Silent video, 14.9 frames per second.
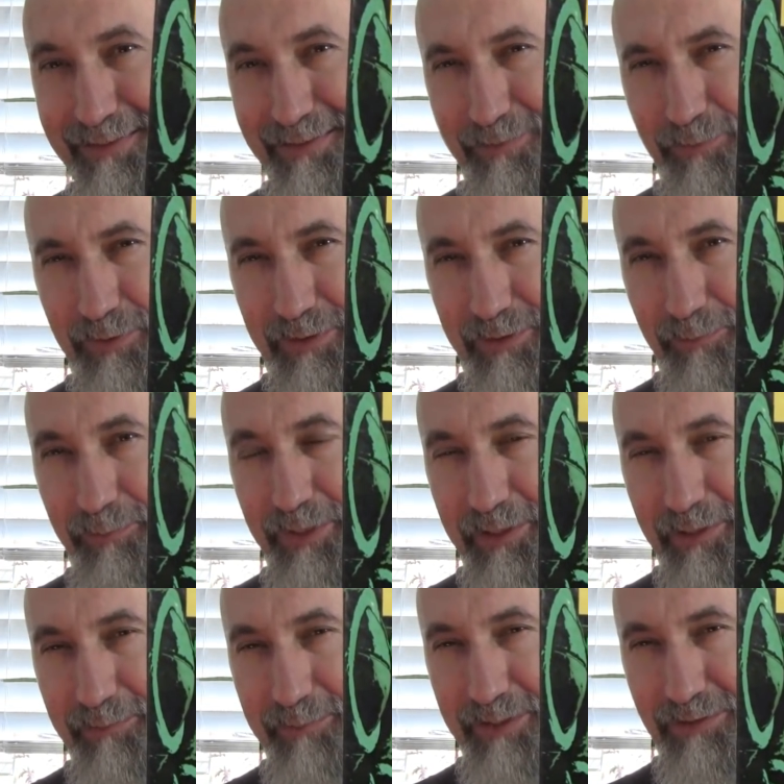uh, one of the
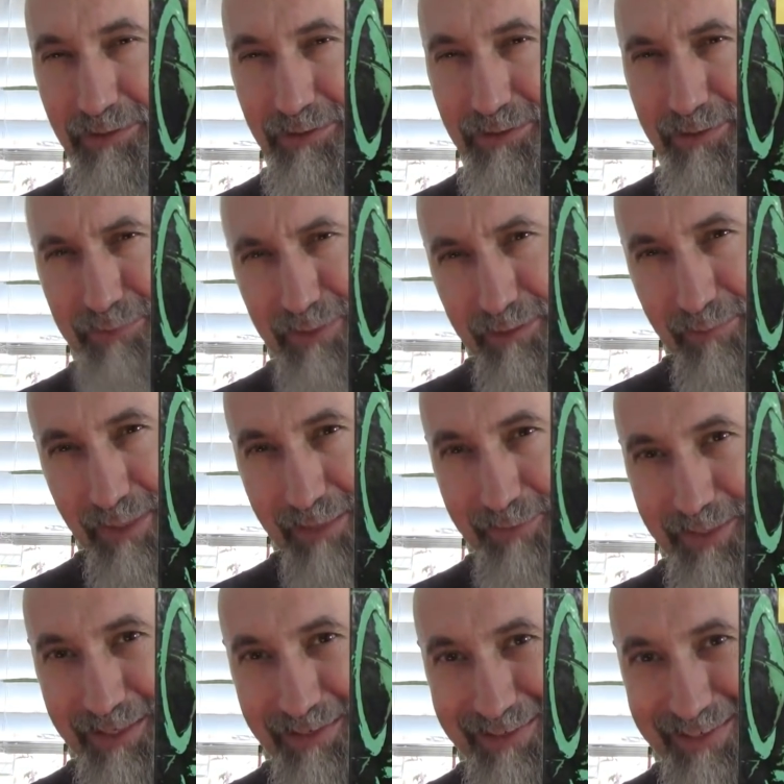pyramids or something
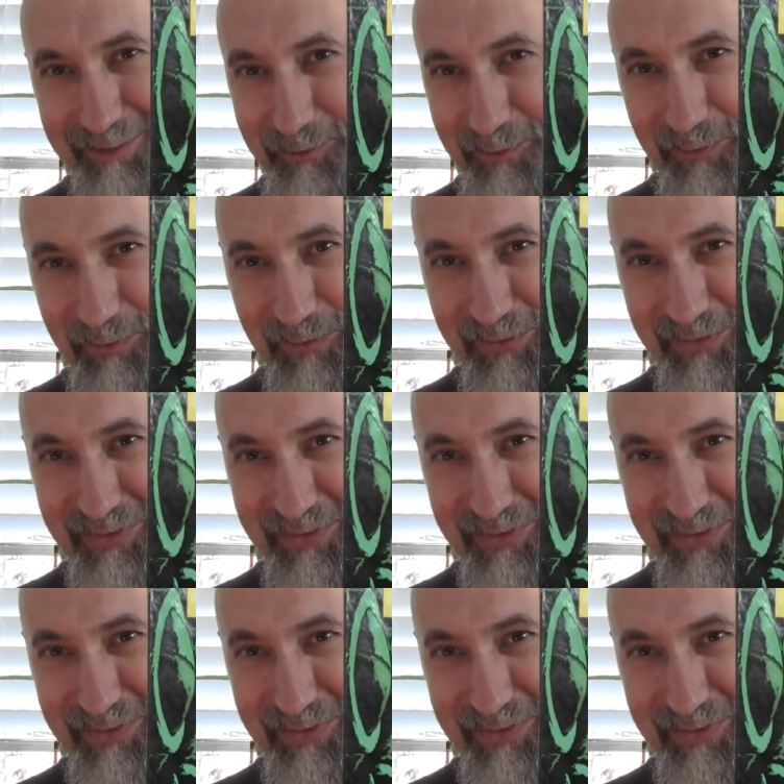maybe i don't know